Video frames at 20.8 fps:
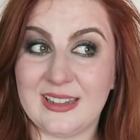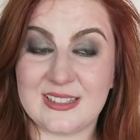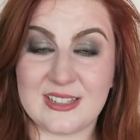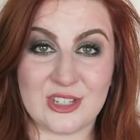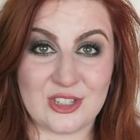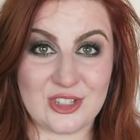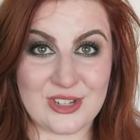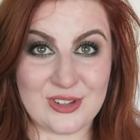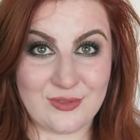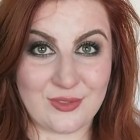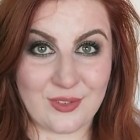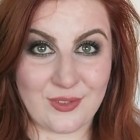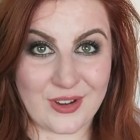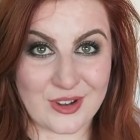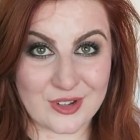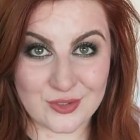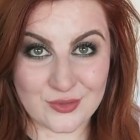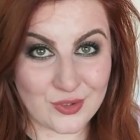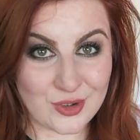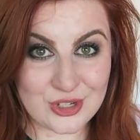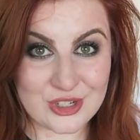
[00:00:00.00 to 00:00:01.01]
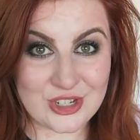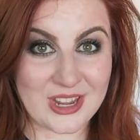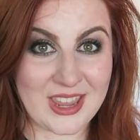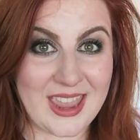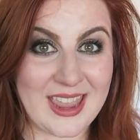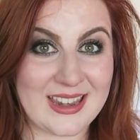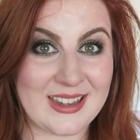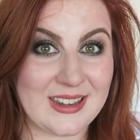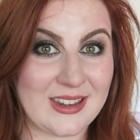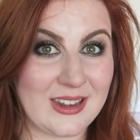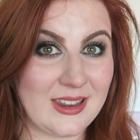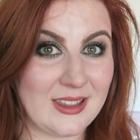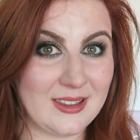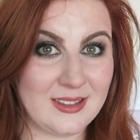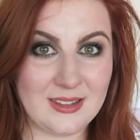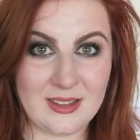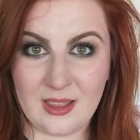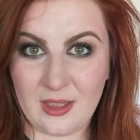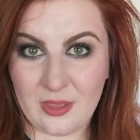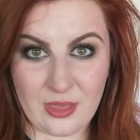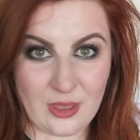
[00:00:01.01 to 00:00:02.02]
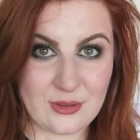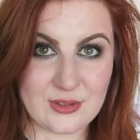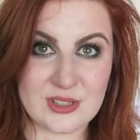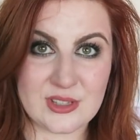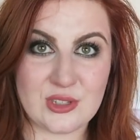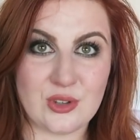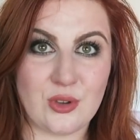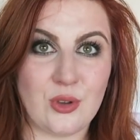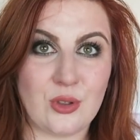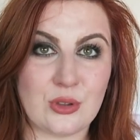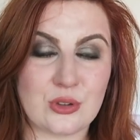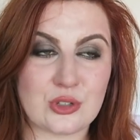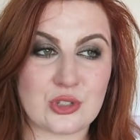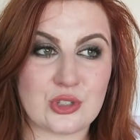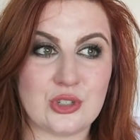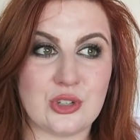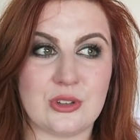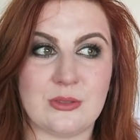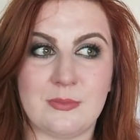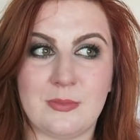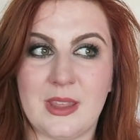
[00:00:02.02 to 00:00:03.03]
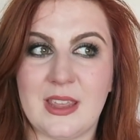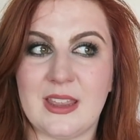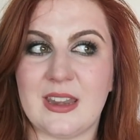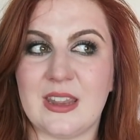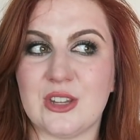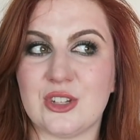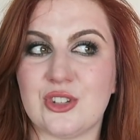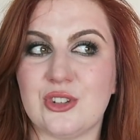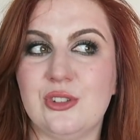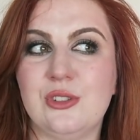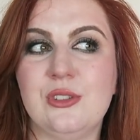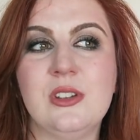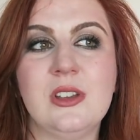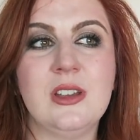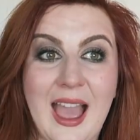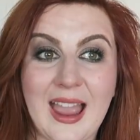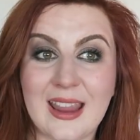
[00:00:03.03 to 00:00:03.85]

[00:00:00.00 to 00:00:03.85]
like to achieve reverse rouge again $1,000 shouldn't be an issue.